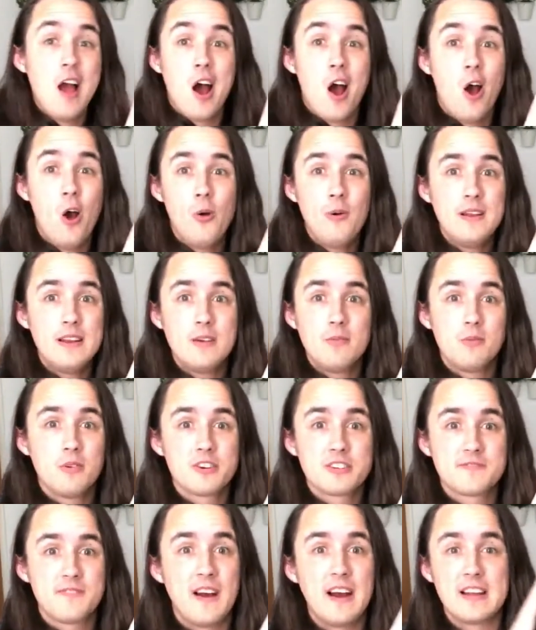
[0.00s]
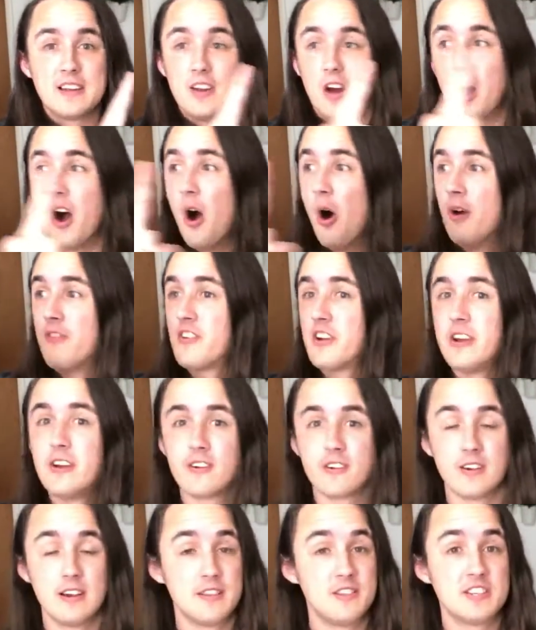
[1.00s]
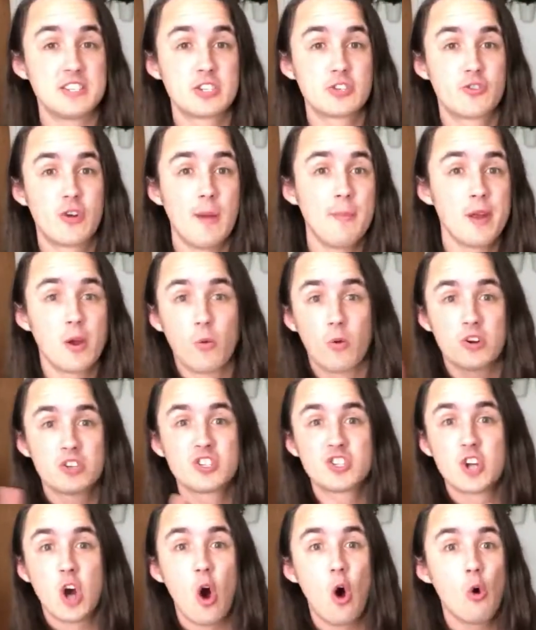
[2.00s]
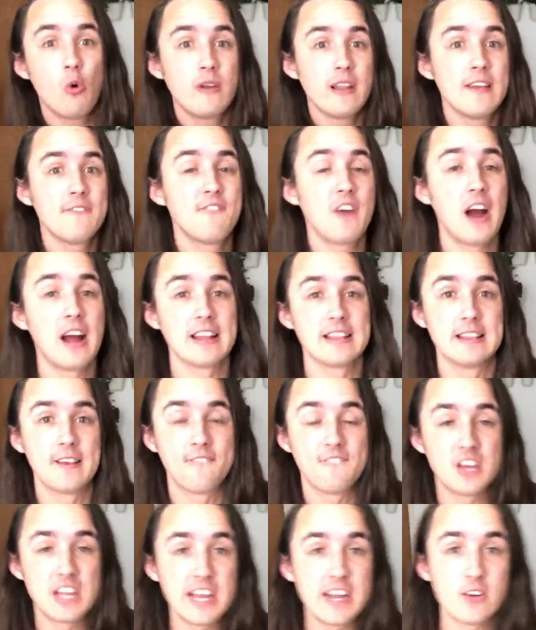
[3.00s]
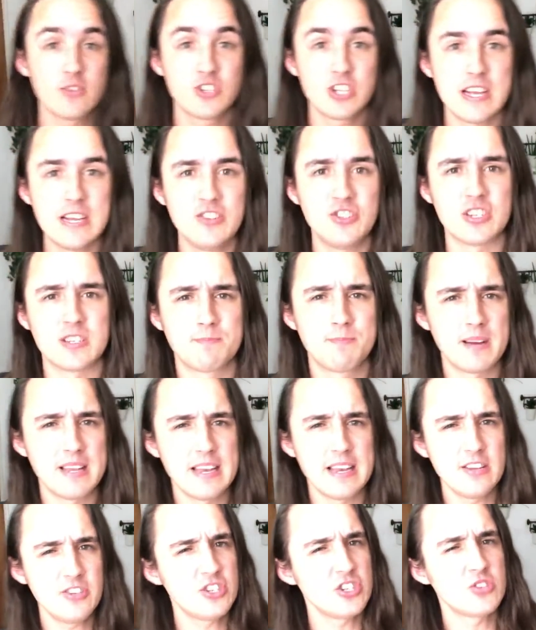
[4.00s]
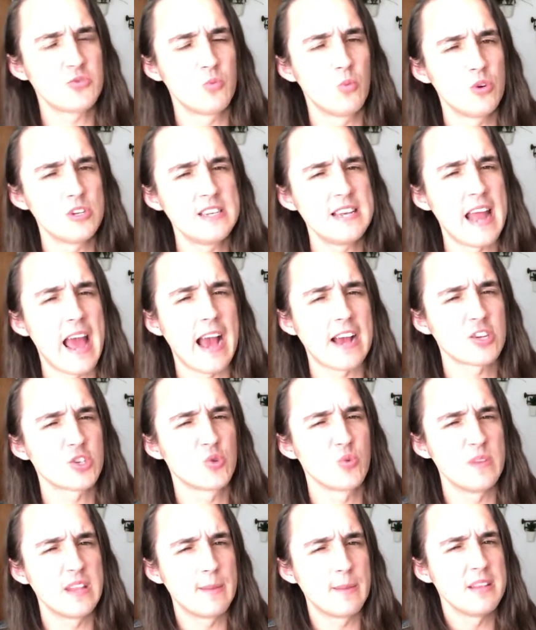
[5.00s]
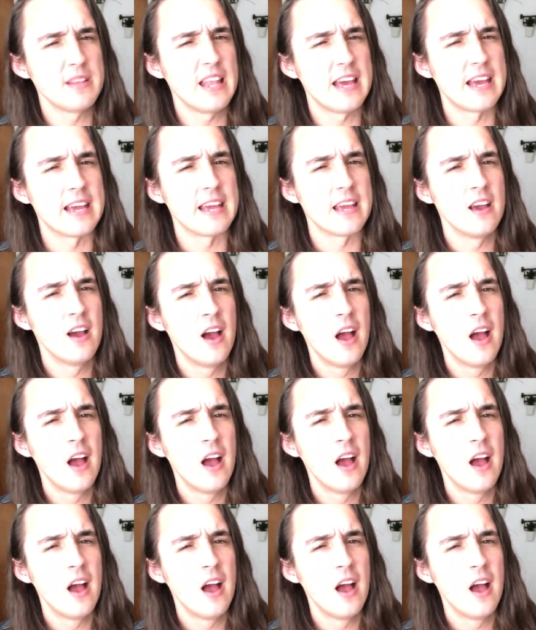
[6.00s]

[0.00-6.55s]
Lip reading: Oh, and it works fine. Oh, over here. The scrubbing works totally fine. The video changes, but it just wouldn't actually play.